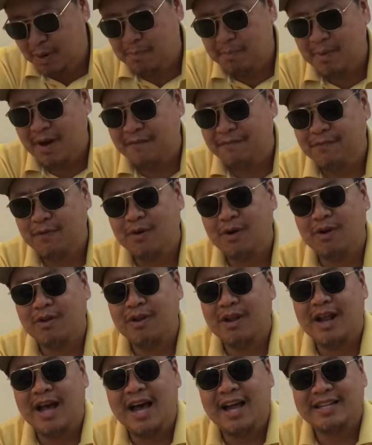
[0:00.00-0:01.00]
put my foot on
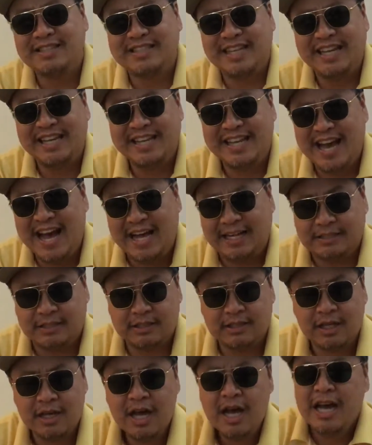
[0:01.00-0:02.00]
the line and say,
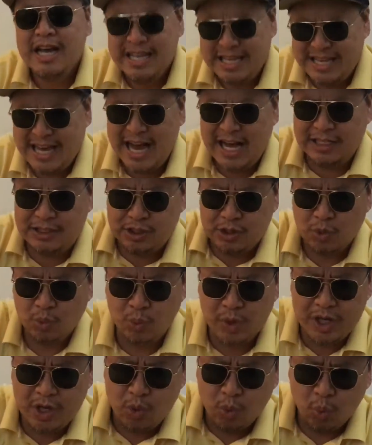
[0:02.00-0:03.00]
yes. Yes,
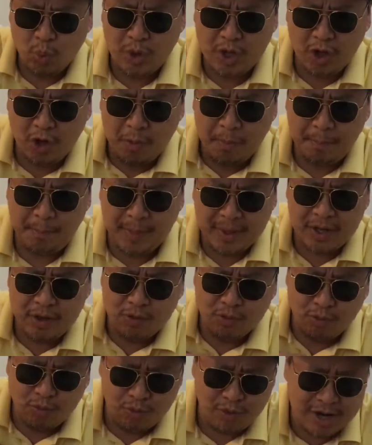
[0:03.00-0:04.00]
we will
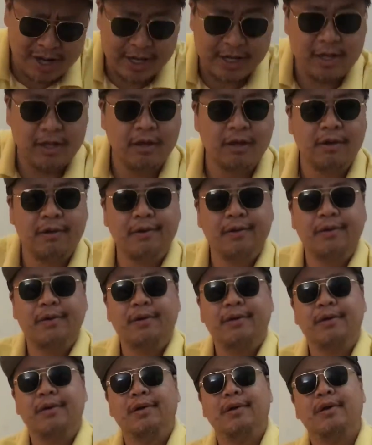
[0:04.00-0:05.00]
be ready.
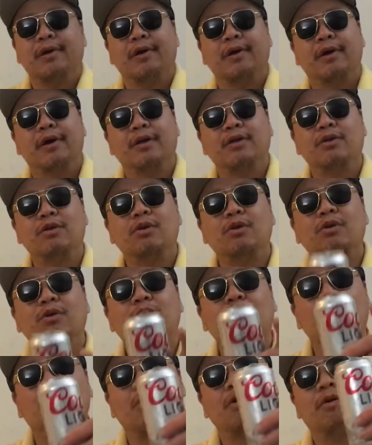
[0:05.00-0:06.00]
And
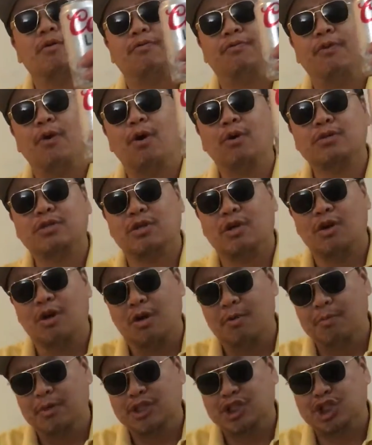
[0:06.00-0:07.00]
you folks are
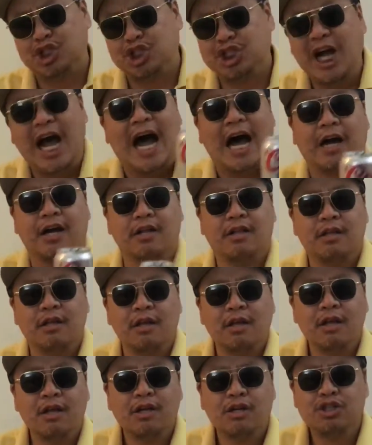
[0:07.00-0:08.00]
going to be shocked.
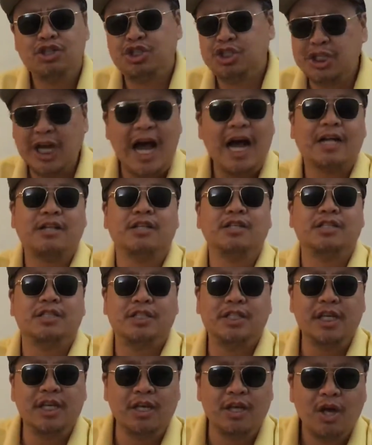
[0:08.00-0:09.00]
Shocked to
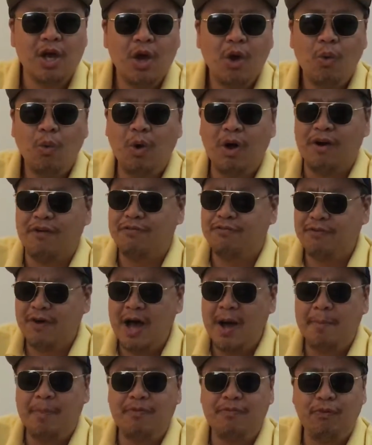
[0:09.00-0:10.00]
see what a
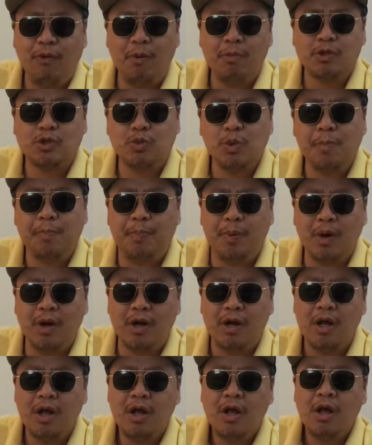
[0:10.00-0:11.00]
fine performance we
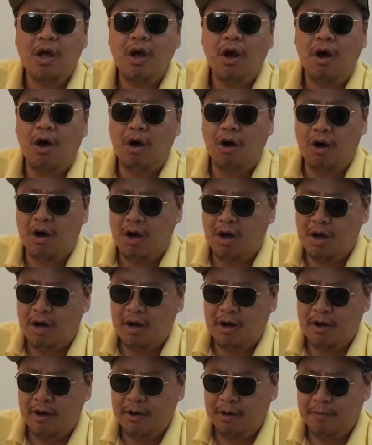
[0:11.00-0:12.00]
put
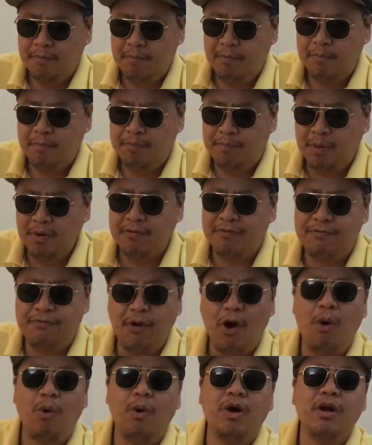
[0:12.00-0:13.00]

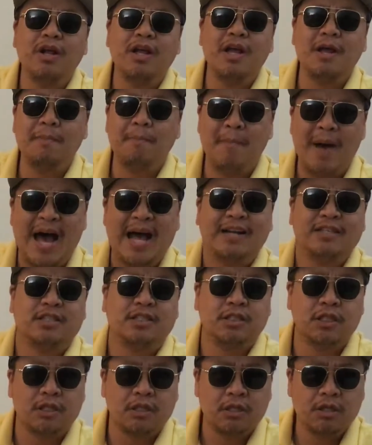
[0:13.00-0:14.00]
forward in
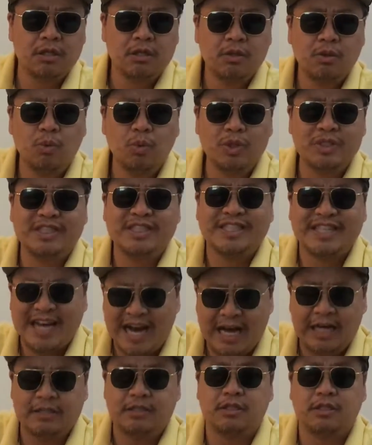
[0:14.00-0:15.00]
Madison,
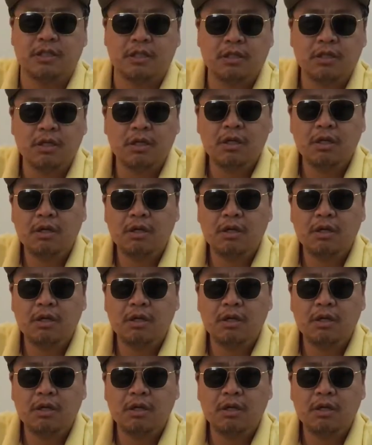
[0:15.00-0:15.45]
Wisconsin,